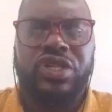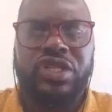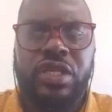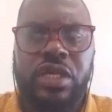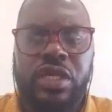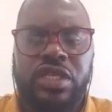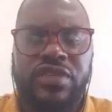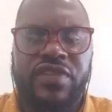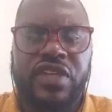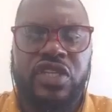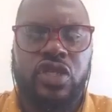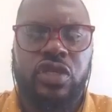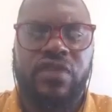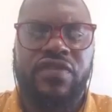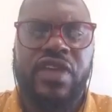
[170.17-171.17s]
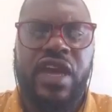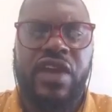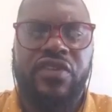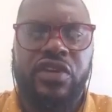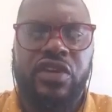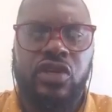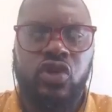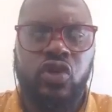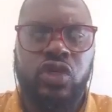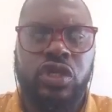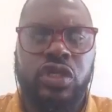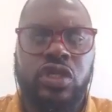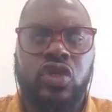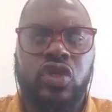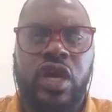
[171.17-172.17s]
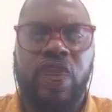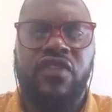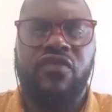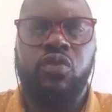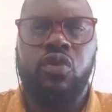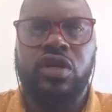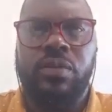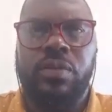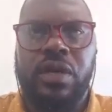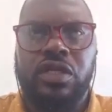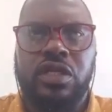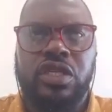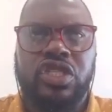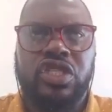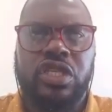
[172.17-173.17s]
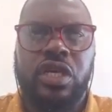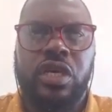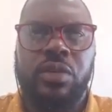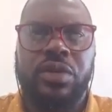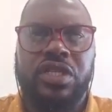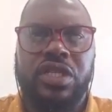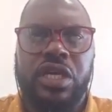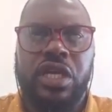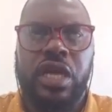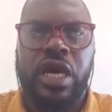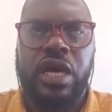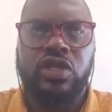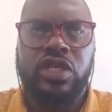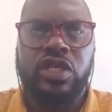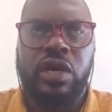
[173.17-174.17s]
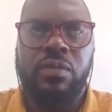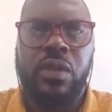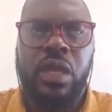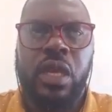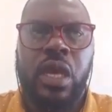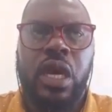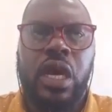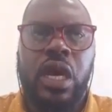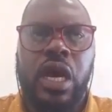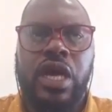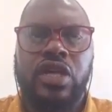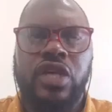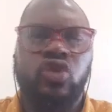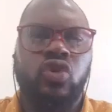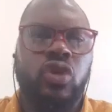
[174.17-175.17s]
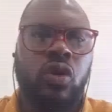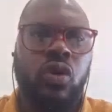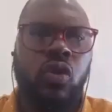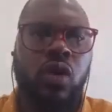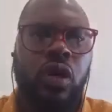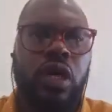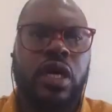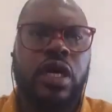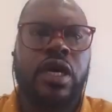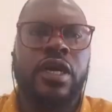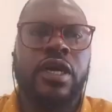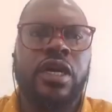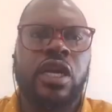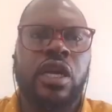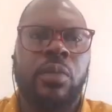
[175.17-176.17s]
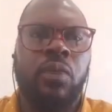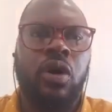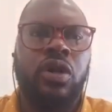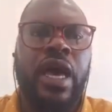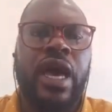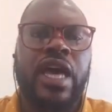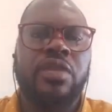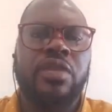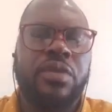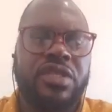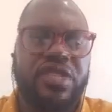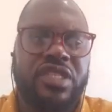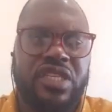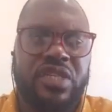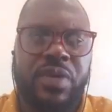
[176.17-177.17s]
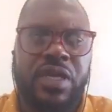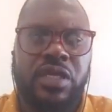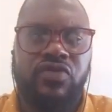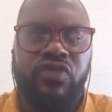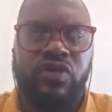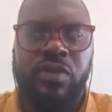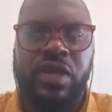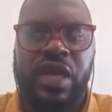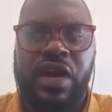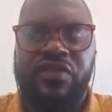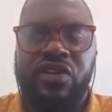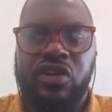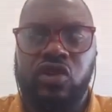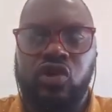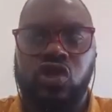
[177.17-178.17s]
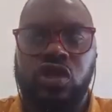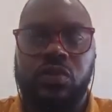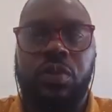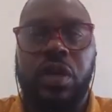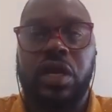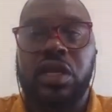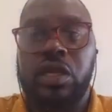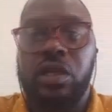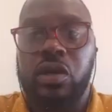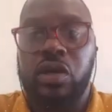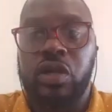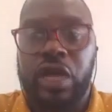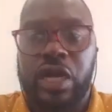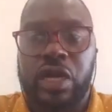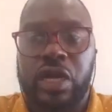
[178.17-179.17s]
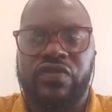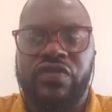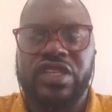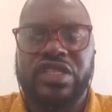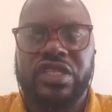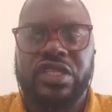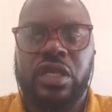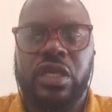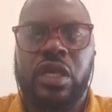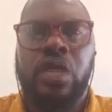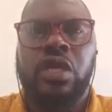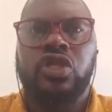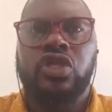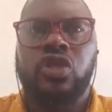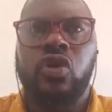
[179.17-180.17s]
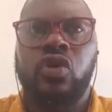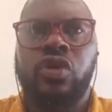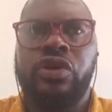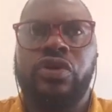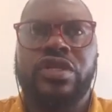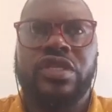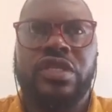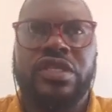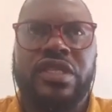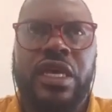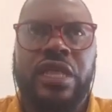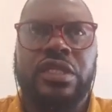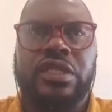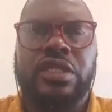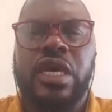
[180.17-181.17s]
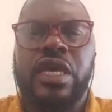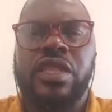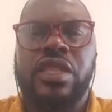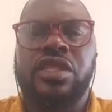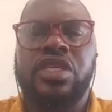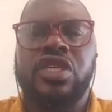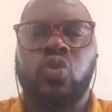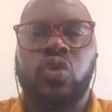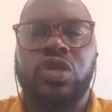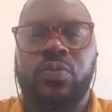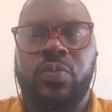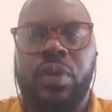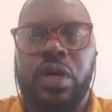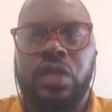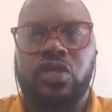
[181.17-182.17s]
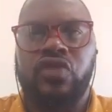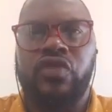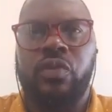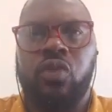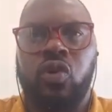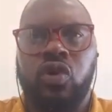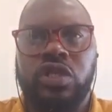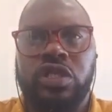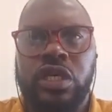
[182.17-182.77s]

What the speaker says: was the intervention of the African Union to have brought about this particular outcome. As you know, Gabon had been suspended from the African Union partly on account of this. So there is a sense that this was part of a